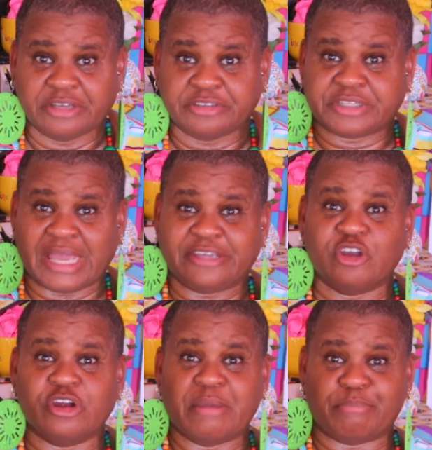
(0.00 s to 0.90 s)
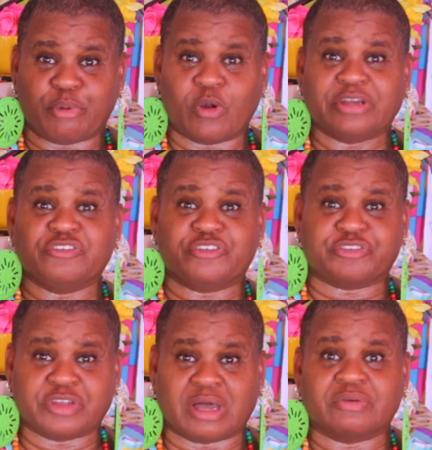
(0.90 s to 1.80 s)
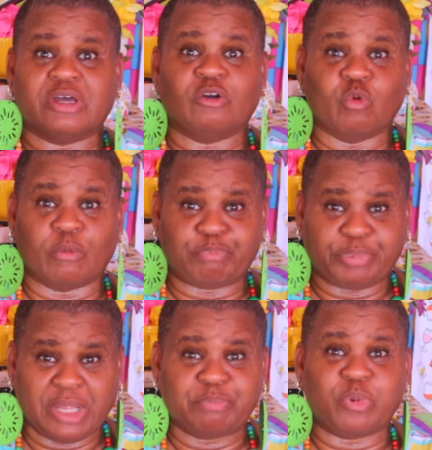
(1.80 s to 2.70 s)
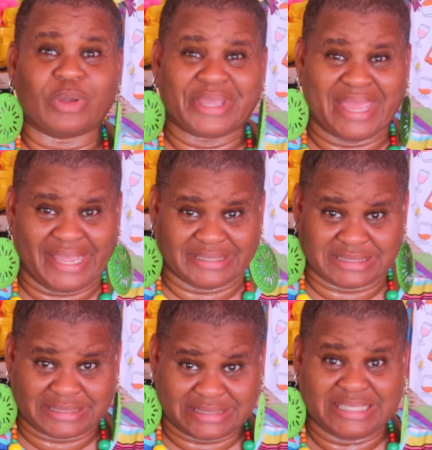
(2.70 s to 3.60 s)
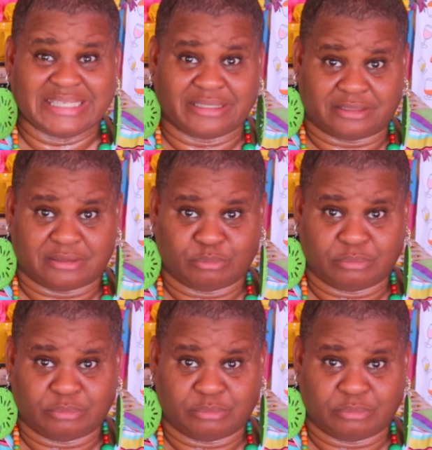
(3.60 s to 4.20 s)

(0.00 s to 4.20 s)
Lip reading: Take your important stuff where people can't see it.